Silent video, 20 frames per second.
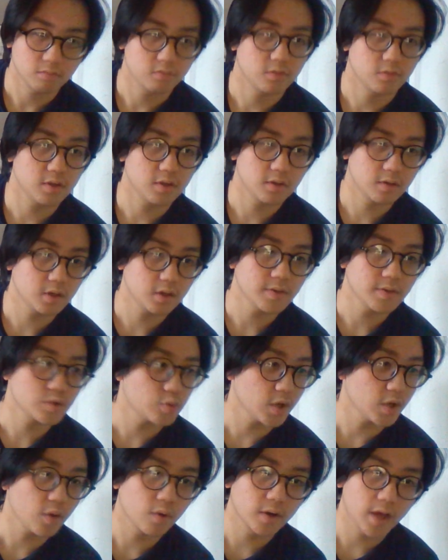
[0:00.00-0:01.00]
You're gonna be
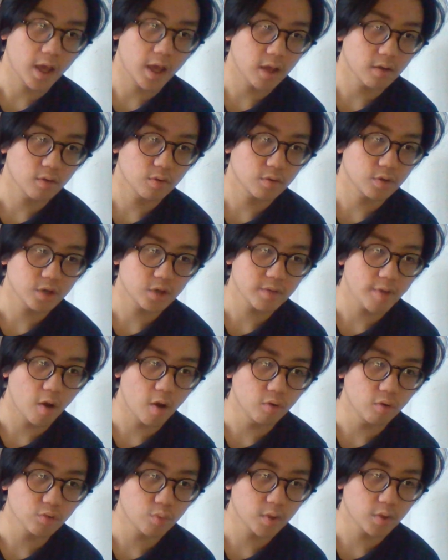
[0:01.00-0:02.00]
20 one day. You're gonna be
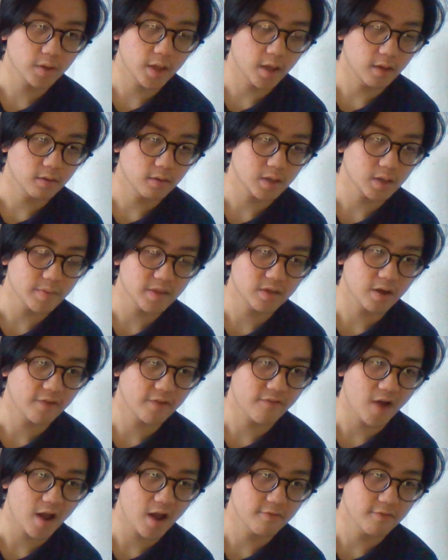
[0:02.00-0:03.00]
old one day. You're gonna be
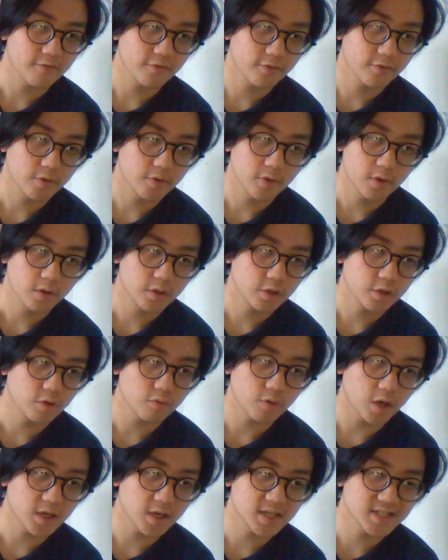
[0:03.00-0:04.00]
35. You
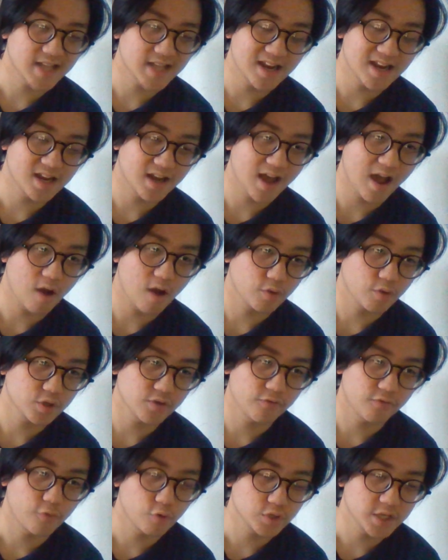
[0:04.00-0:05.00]
don't understand it now because
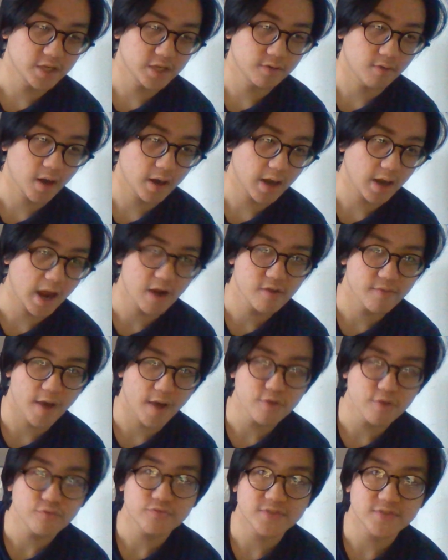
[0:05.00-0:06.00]
you're 14, right?
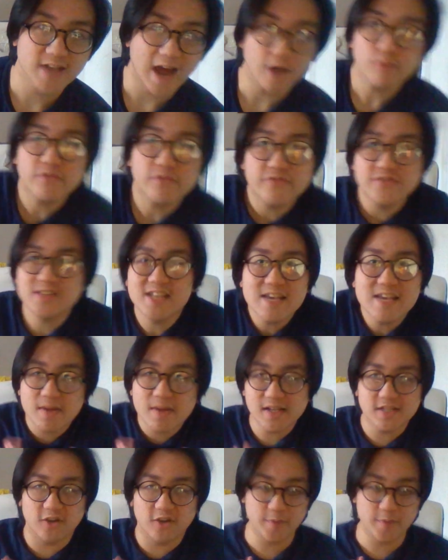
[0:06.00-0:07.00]
I don't see
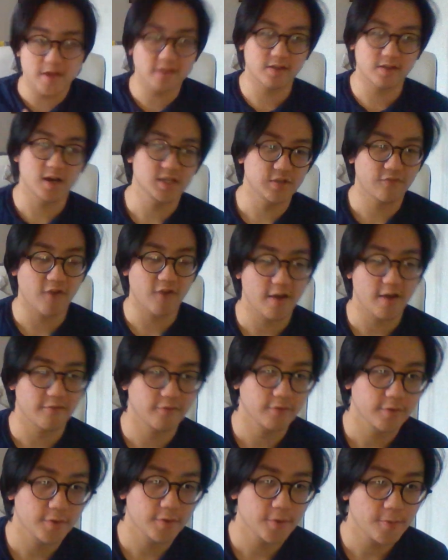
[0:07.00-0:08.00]
myself being 35.
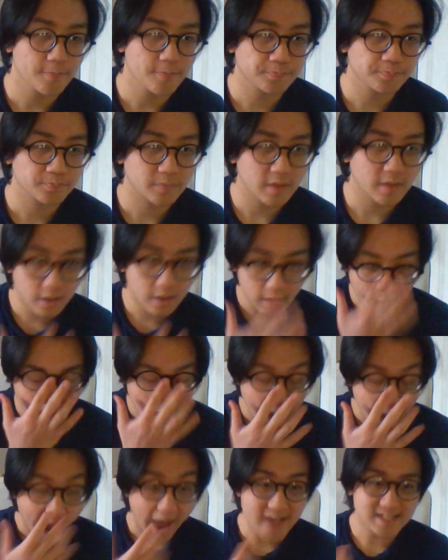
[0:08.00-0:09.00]

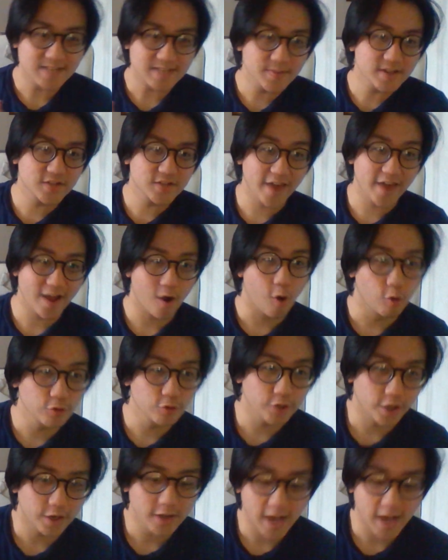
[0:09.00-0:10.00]
I see myself getting
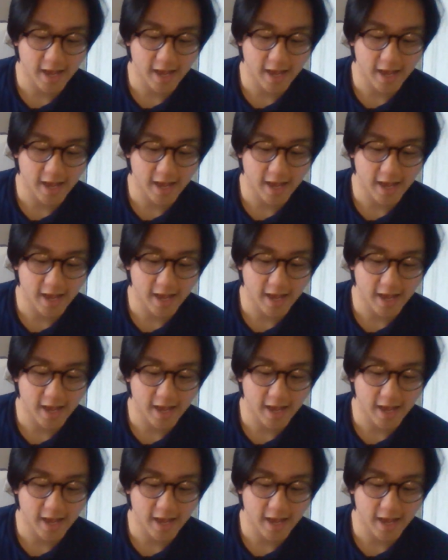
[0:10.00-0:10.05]
older.